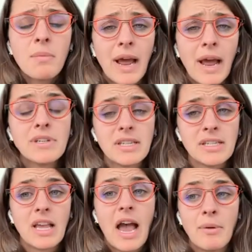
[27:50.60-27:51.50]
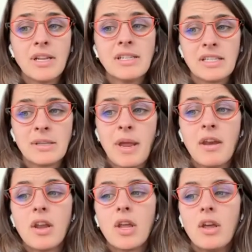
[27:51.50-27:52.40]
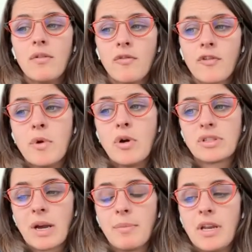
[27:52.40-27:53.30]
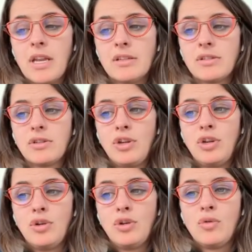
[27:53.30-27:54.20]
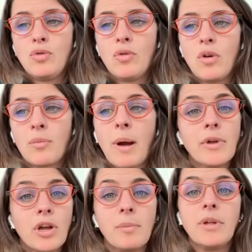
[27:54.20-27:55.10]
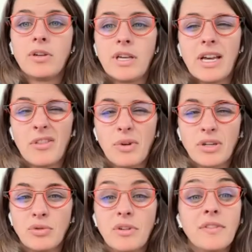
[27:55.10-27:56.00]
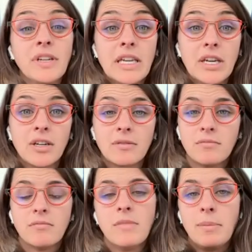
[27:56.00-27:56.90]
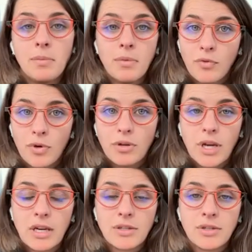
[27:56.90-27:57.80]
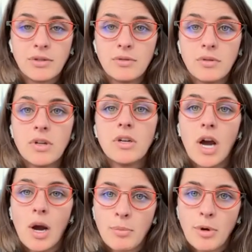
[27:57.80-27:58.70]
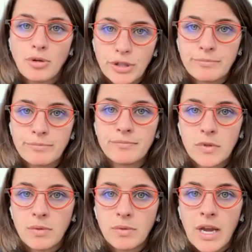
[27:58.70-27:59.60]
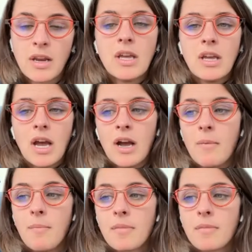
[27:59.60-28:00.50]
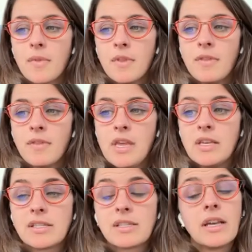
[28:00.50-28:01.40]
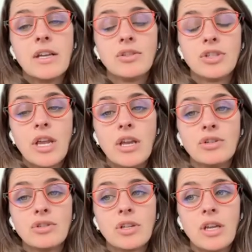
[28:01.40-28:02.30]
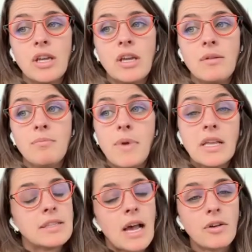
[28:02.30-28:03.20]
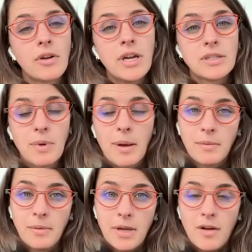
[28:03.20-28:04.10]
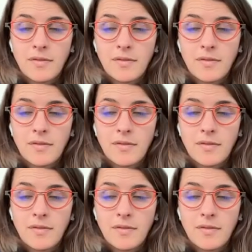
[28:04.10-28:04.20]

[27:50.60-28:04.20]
but i would just i would anticipate for most companies you are probably going to be looking at a threshold of a year maybe before you get to a promotion right um, the slight change in base salary is probably